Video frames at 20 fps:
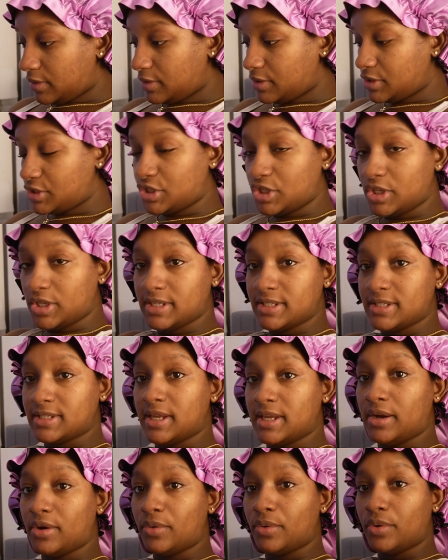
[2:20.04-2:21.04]
She is
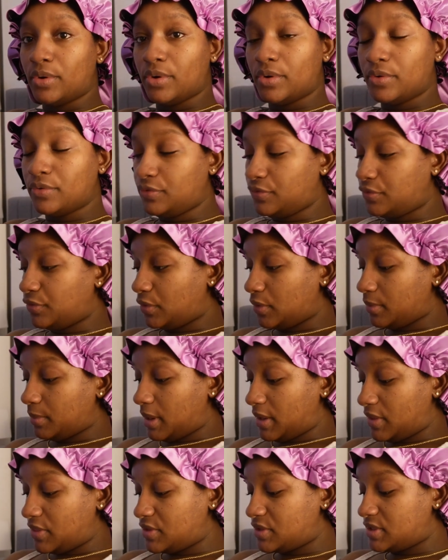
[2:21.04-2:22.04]
now 4
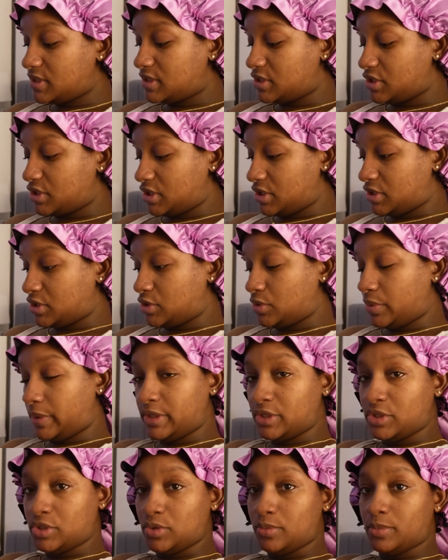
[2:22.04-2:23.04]
months. She's
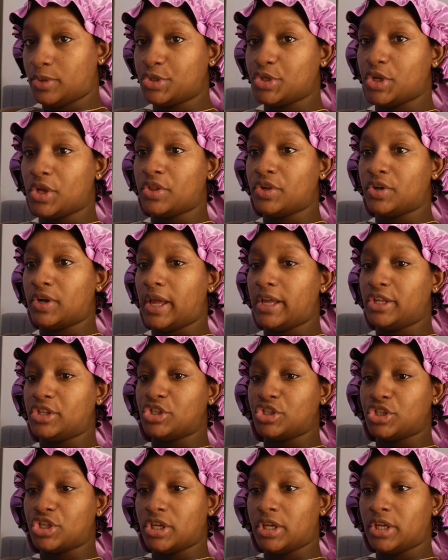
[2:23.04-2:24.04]
doing so much. Other night
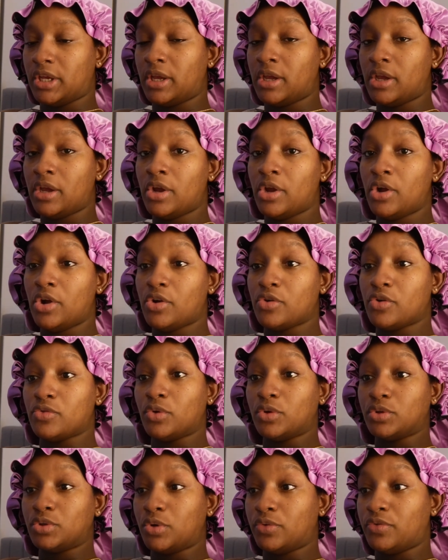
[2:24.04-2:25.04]
she
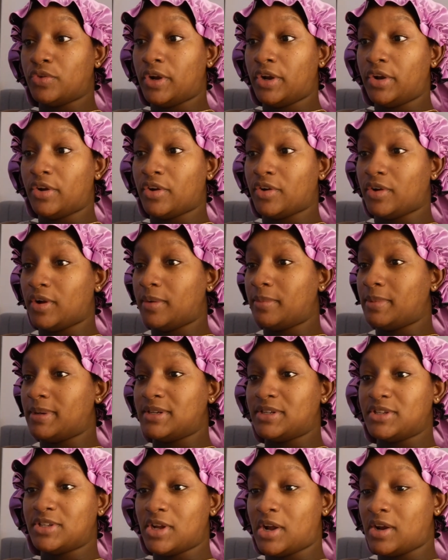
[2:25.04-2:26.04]
rolled over in her crib
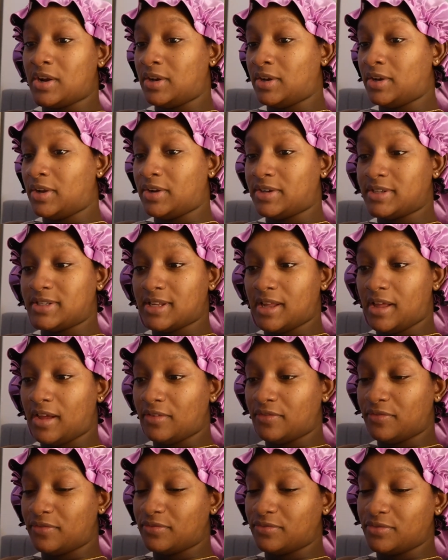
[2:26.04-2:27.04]
and startled
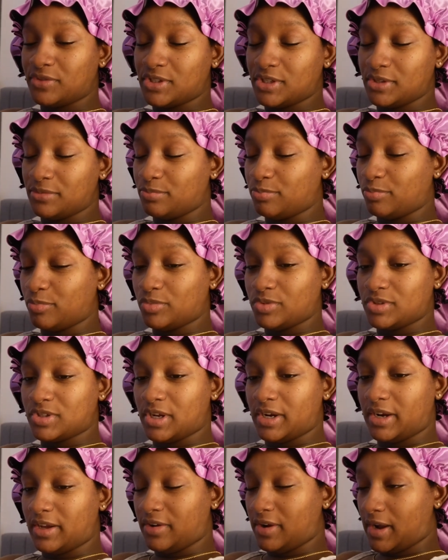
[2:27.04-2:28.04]
herself. She
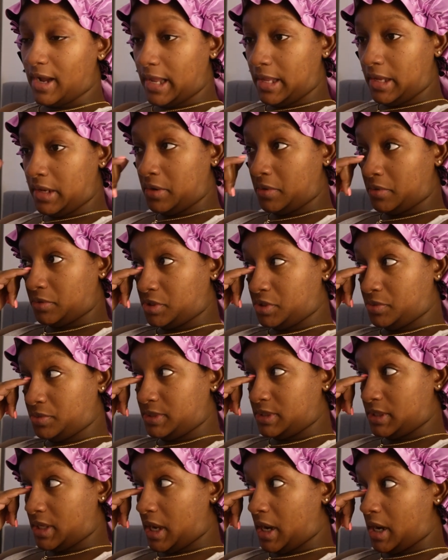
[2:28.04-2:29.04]
started crying, you know, she was
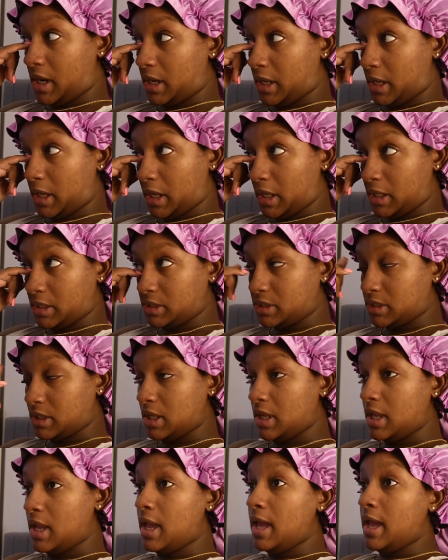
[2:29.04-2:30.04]
scared, I guess.
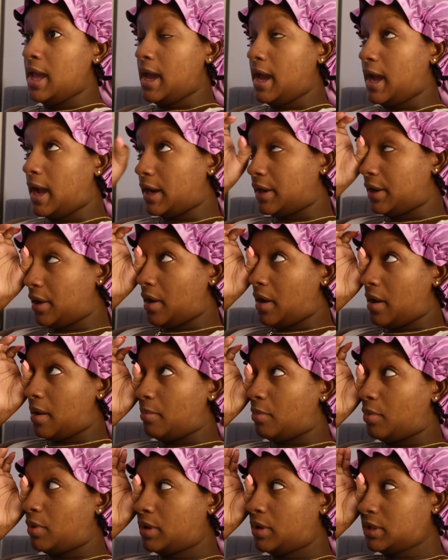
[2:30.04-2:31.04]
And
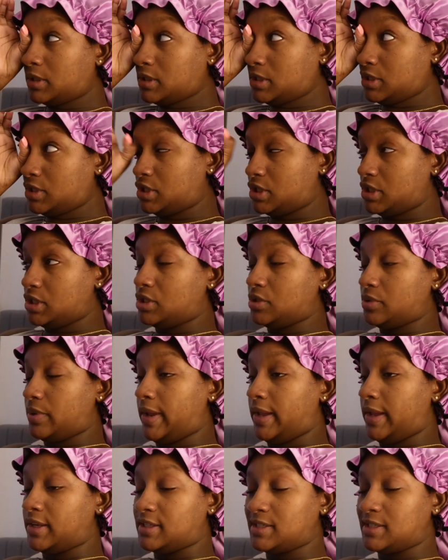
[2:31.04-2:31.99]
what else is she doing?